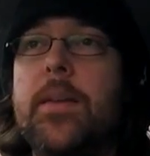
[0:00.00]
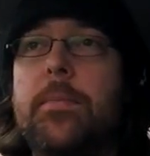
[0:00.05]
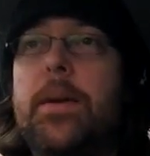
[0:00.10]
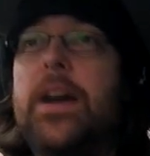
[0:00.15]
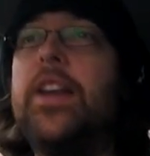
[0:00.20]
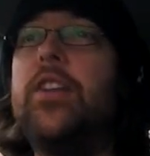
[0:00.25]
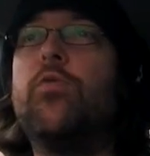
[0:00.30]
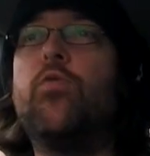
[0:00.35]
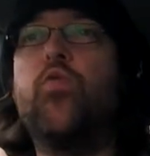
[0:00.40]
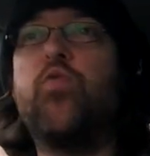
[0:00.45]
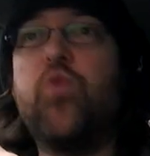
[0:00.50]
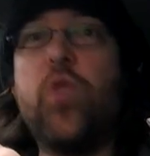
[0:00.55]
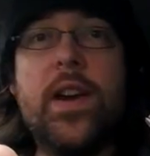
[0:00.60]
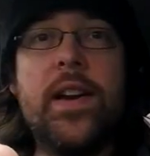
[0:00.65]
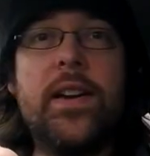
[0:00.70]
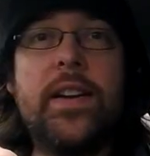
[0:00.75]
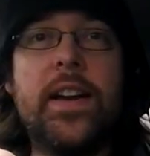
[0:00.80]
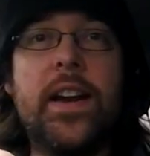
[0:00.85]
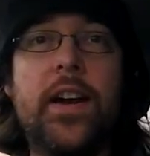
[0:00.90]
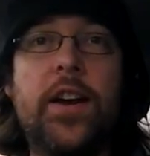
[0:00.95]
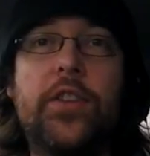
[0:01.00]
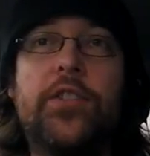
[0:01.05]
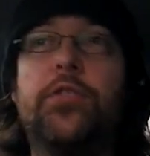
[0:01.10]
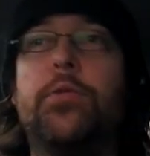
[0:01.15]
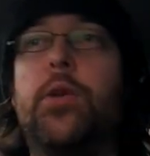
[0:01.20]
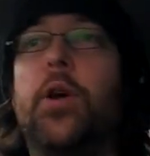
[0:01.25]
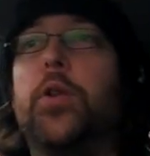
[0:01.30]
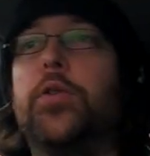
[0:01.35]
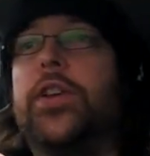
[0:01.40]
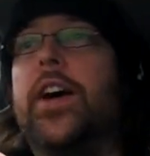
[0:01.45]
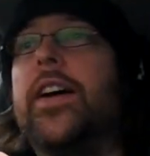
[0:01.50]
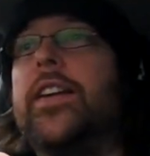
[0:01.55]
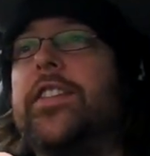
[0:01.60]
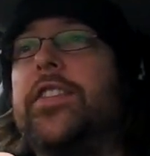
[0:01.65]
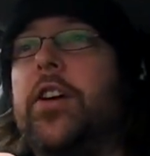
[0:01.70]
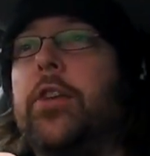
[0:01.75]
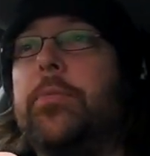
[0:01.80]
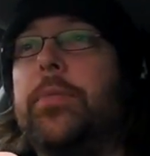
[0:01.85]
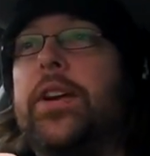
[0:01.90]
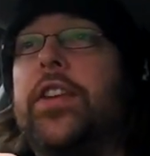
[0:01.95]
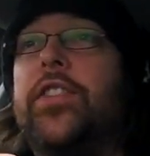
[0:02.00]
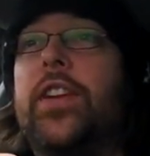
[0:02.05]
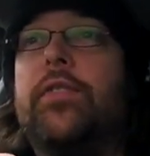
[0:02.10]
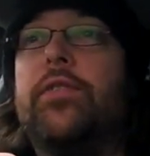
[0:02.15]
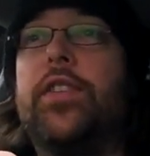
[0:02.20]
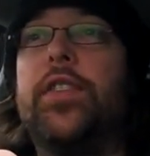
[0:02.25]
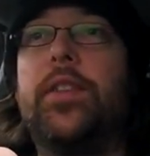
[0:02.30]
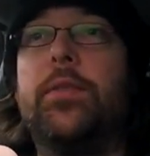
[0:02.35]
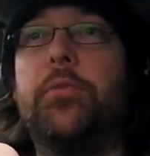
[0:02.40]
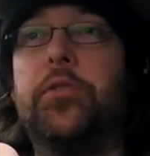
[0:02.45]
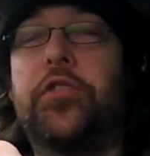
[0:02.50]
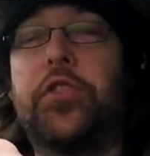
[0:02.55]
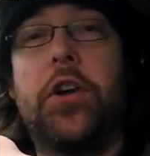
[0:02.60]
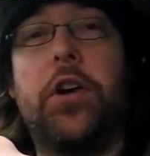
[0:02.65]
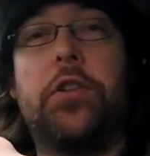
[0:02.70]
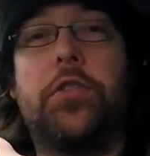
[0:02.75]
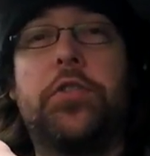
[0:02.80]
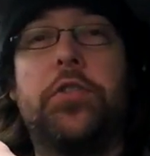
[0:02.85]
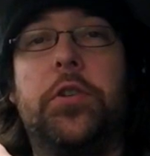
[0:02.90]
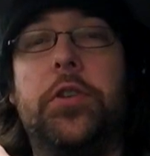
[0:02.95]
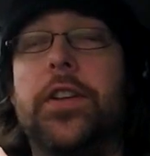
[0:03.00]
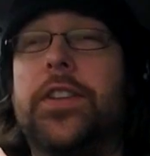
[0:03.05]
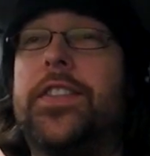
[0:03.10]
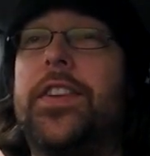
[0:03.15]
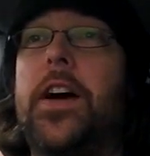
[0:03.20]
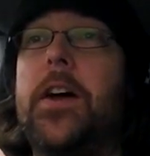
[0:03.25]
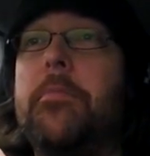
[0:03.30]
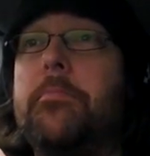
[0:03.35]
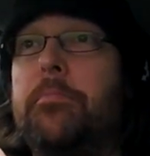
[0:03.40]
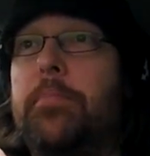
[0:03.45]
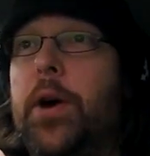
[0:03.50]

made it really hard to roll dice on because everything was cocked all the time,